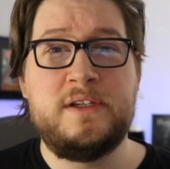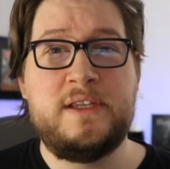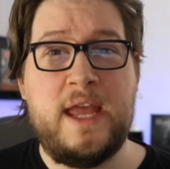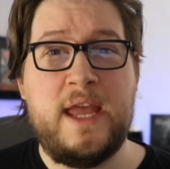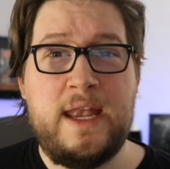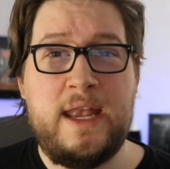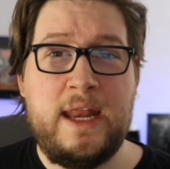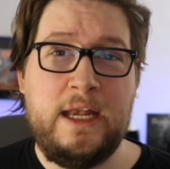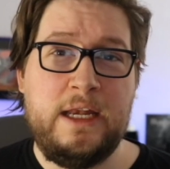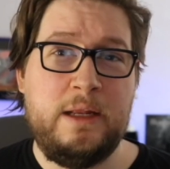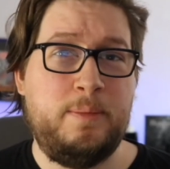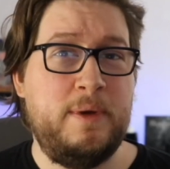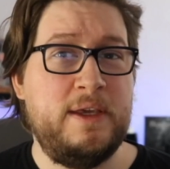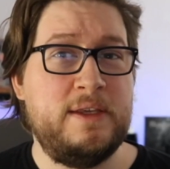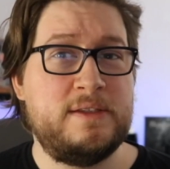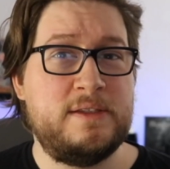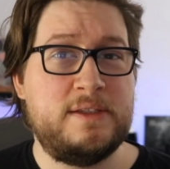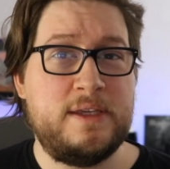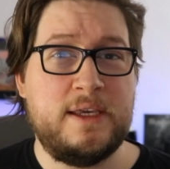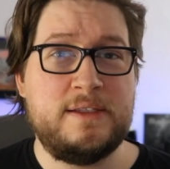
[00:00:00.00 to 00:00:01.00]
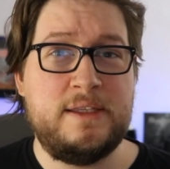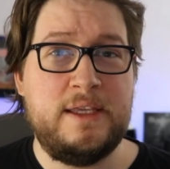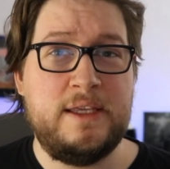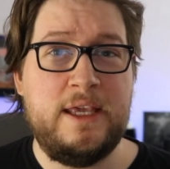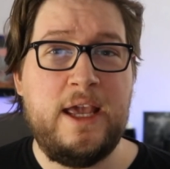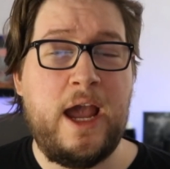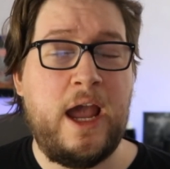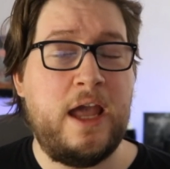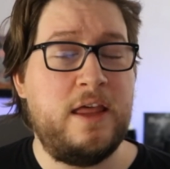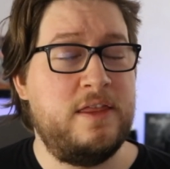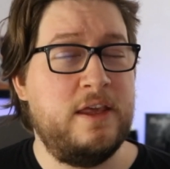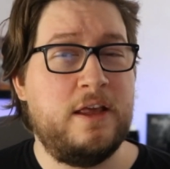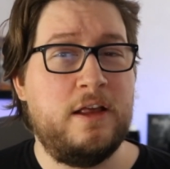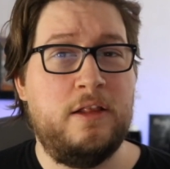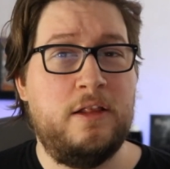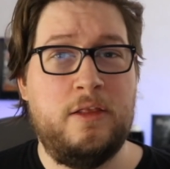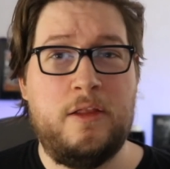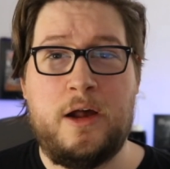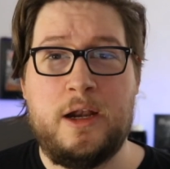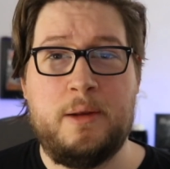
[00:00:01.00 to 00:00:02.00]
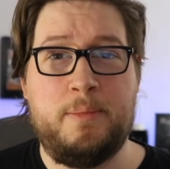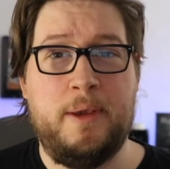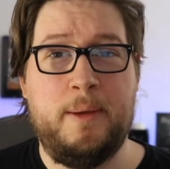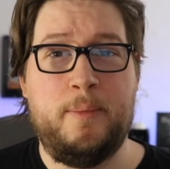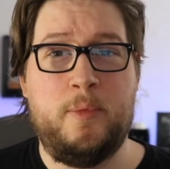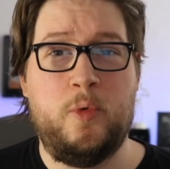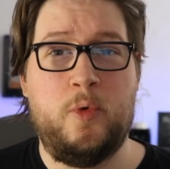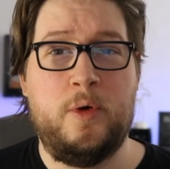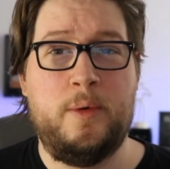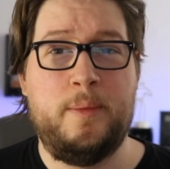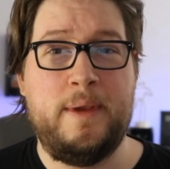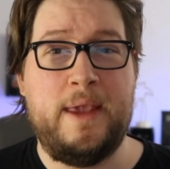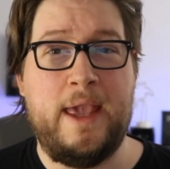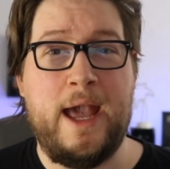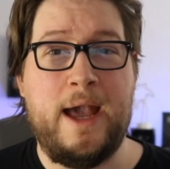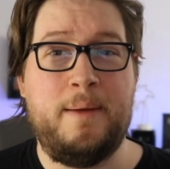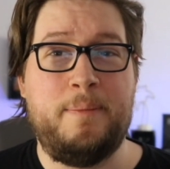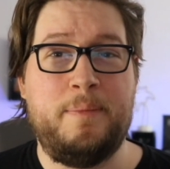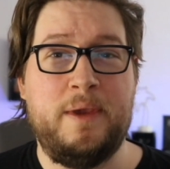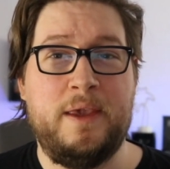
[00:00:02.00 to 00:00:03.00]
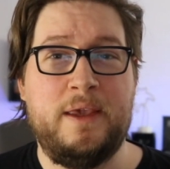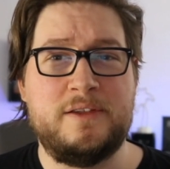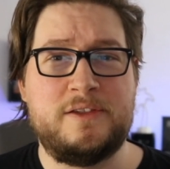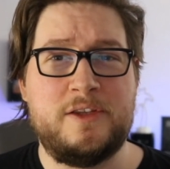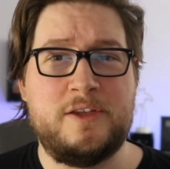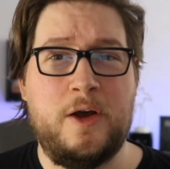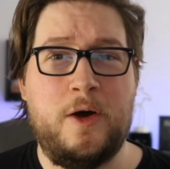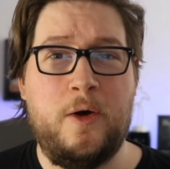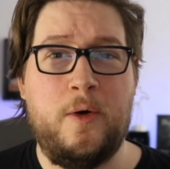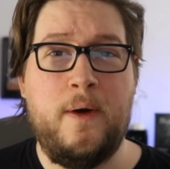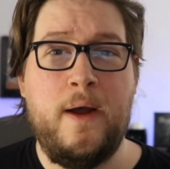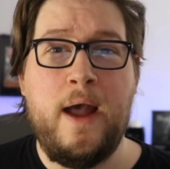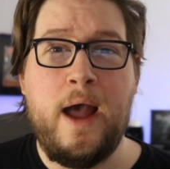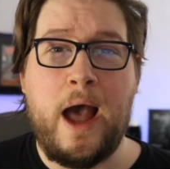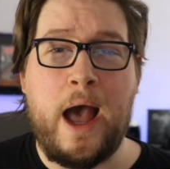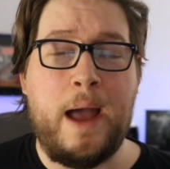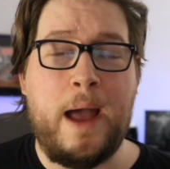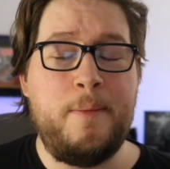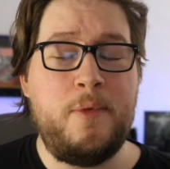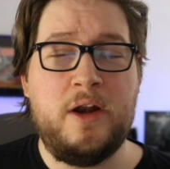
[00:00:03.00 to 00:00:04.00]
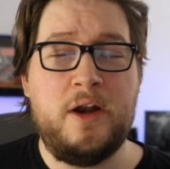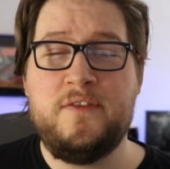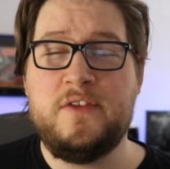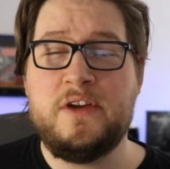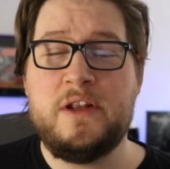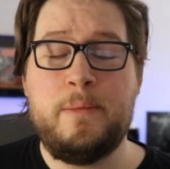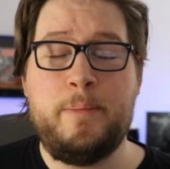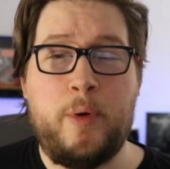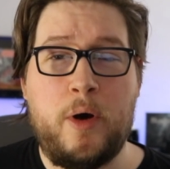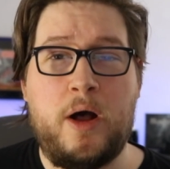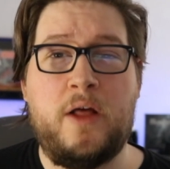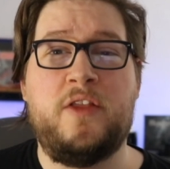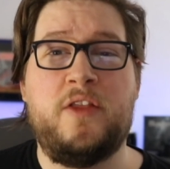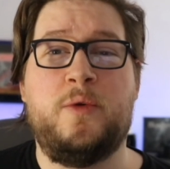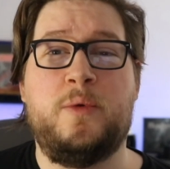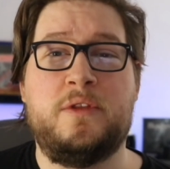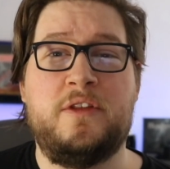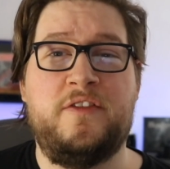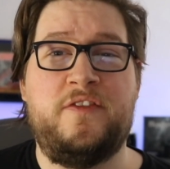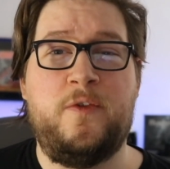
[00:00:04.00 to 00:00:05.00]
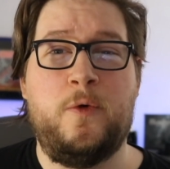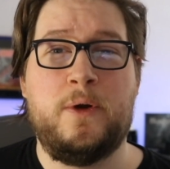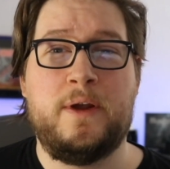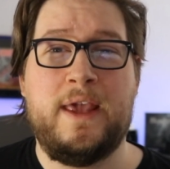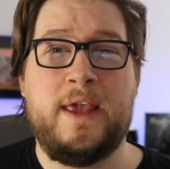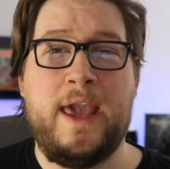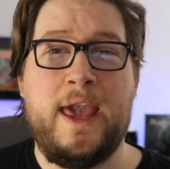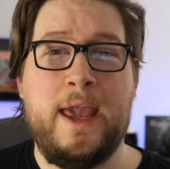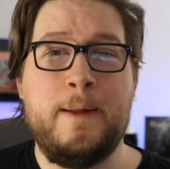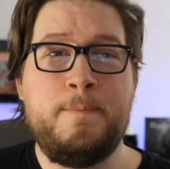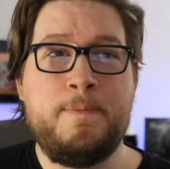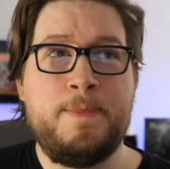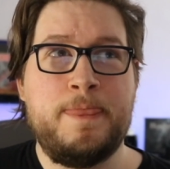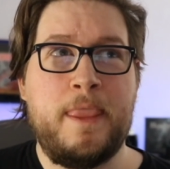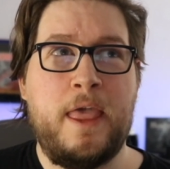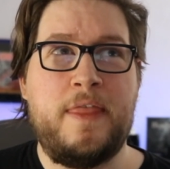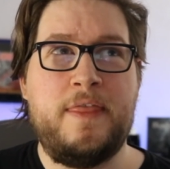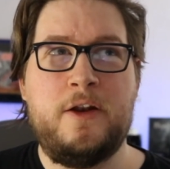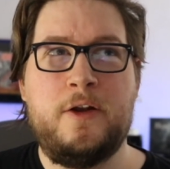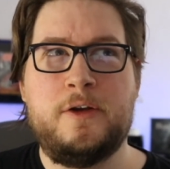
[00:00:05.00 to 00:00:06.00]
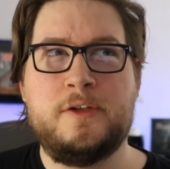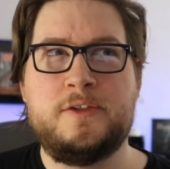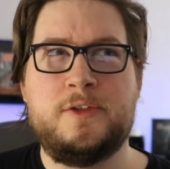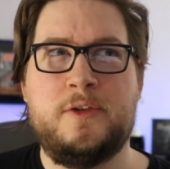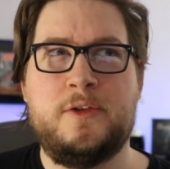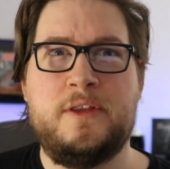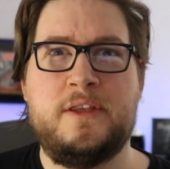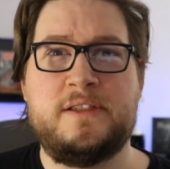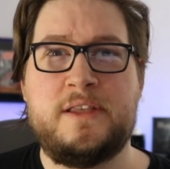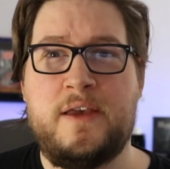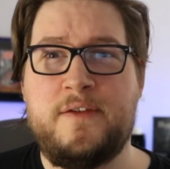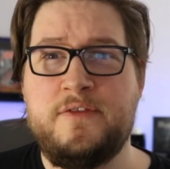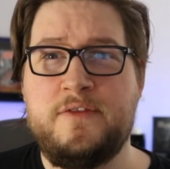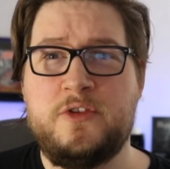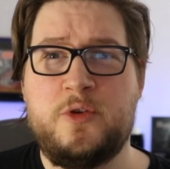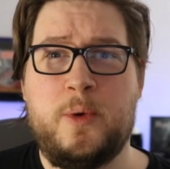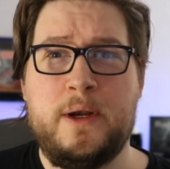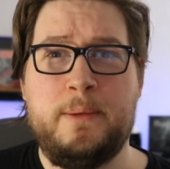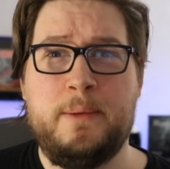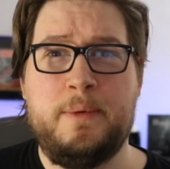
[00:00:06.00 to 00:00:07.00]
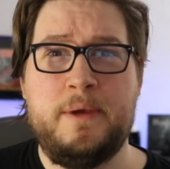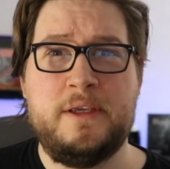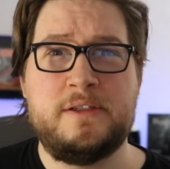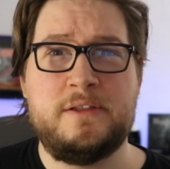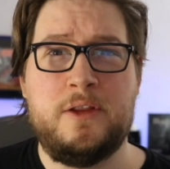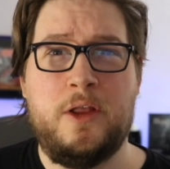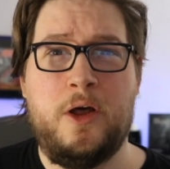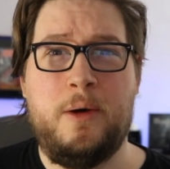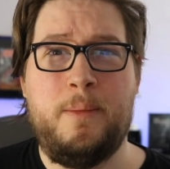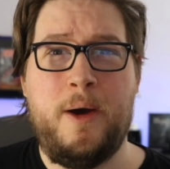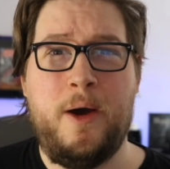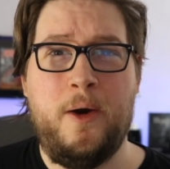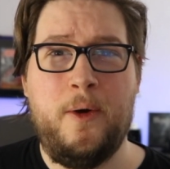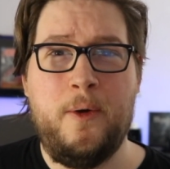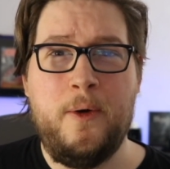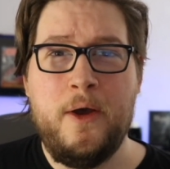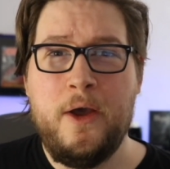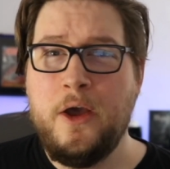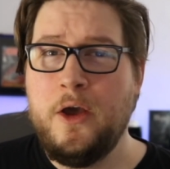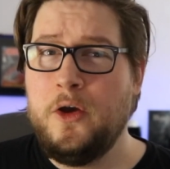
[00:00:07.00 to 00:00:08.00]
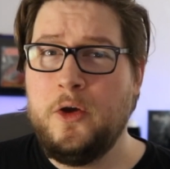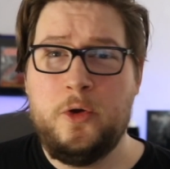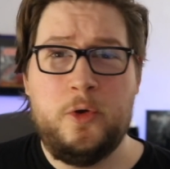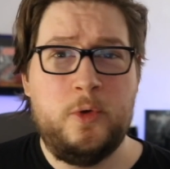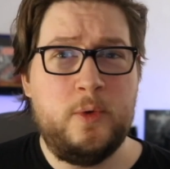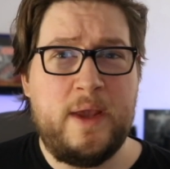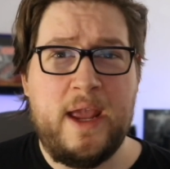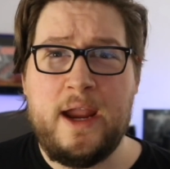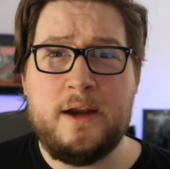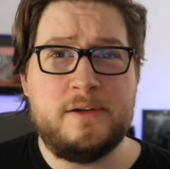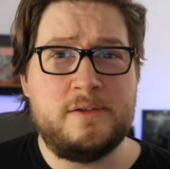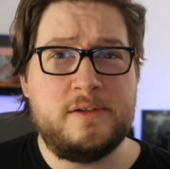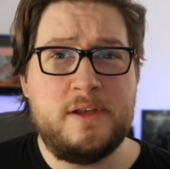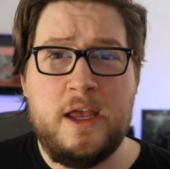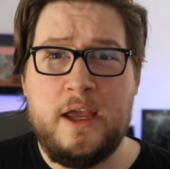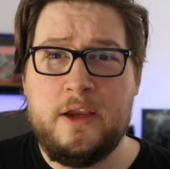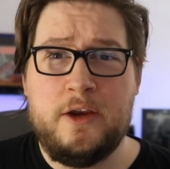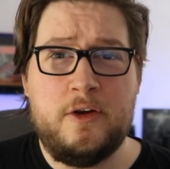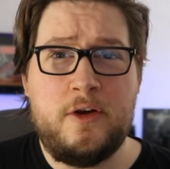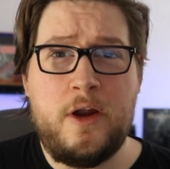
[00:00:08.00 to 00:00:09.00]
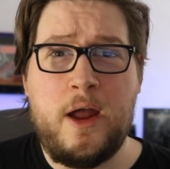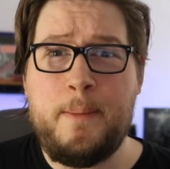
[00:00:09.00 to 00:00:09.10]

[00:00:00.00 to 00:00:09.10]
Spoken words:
1080p 60, I think a lot of people will be happy. So I'm not even gonna bother with the 4K. And then also the 720p slow-mo, who cares? You're not